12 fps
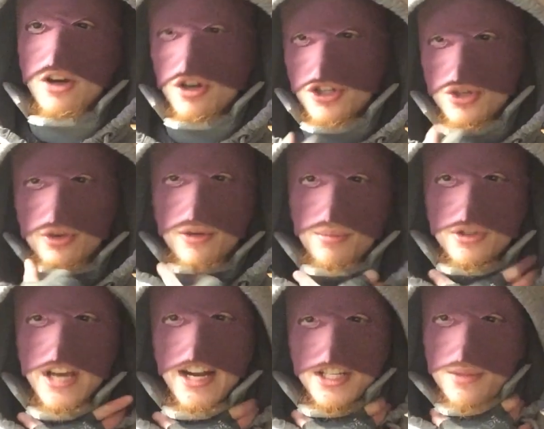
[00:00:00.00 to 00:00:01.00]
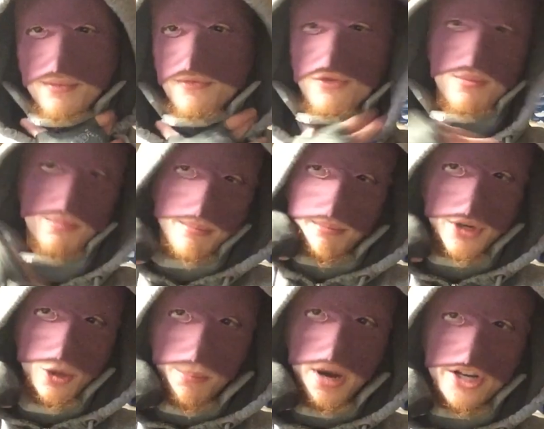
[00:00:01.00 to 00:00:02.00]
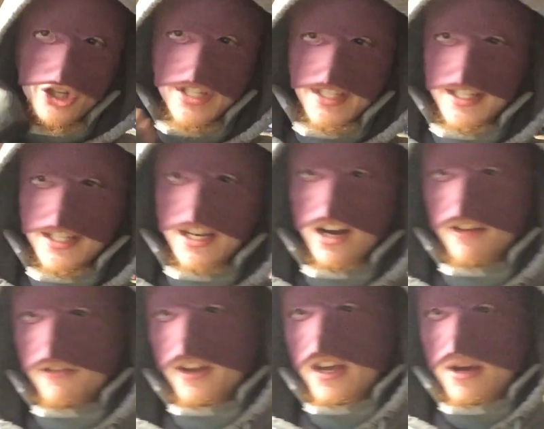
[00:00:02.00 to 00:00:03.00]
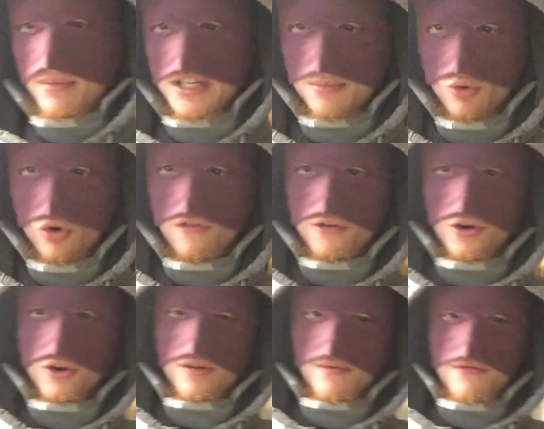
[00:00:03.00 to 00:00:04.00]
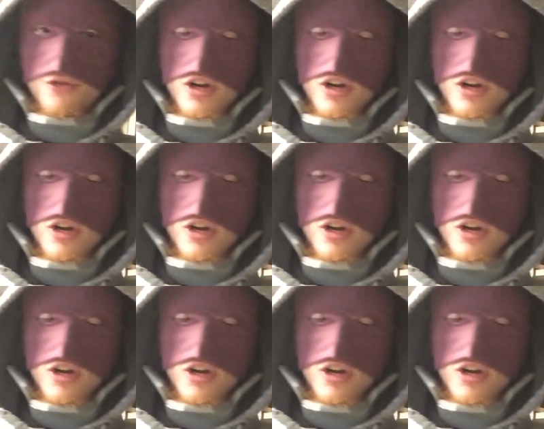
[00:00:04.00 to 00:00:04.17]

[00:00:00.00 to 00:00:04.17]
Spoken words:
It also could protect some from punches and stuff, but it's more for